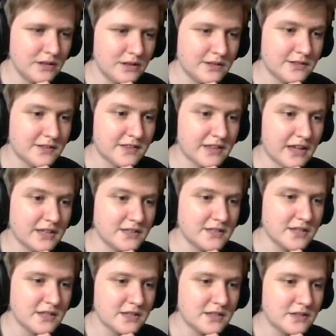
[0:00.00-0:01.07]
Is this the end?
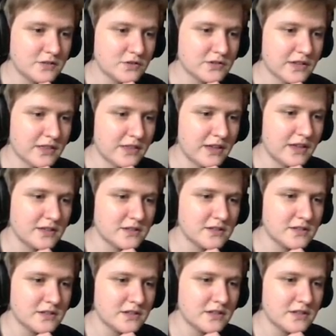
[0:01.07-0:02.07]
This looks like the end.